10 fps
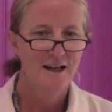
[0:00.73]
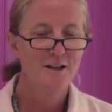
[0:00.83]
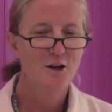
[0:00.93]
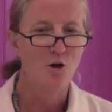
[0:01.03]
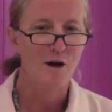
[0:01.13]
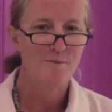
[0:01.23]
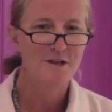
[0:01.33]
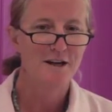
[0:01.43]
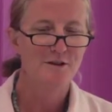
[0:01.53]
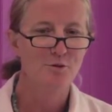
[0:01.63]
Hello, I'm
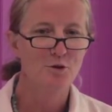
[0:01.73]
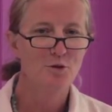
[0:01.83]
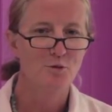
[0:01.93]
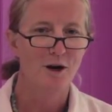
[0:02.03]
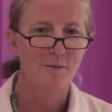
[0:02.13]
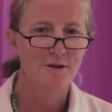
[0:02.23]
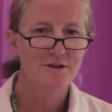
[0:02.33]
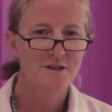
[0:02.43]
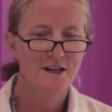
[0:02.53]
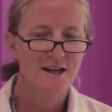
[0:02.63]
Dr. Ruth
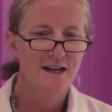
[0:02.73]
Roberts,